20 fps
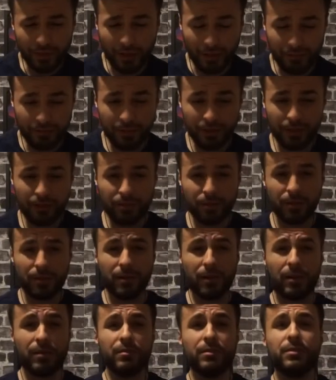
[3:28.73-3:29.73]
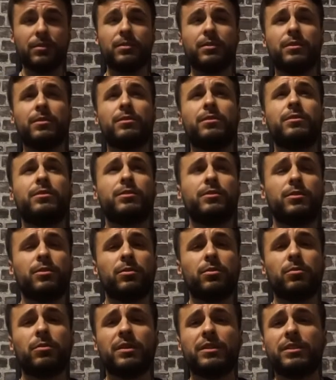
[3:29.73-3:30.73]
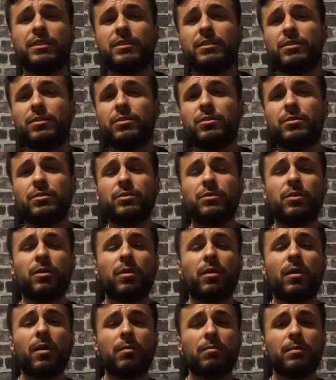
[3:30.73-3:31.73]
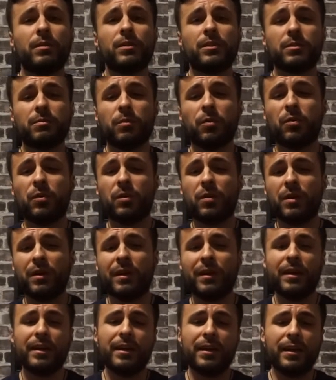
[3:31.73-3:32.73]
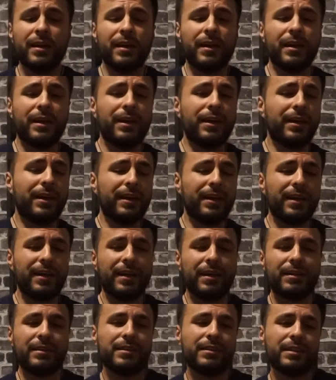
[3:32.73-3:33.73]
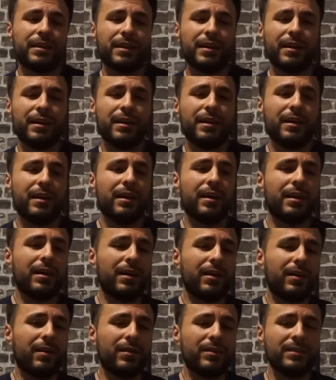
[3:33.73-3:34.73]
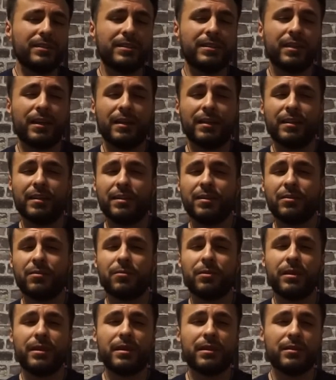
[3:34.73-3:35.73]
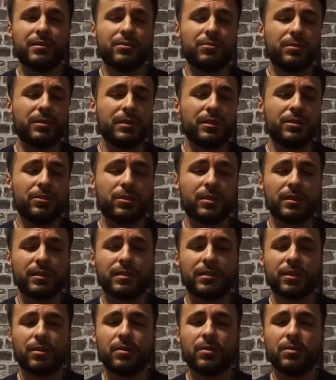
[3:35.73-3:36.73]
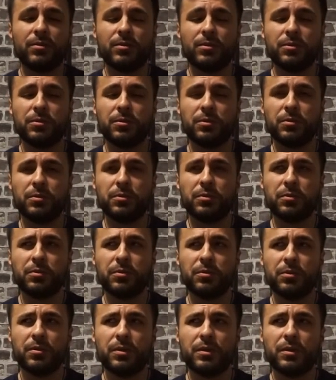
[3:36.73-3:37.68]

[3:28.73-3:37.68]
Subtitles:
I feel like for a lot of you, you're still wishing to accomplish more, and honestly, I think your reading is really trying to tell you to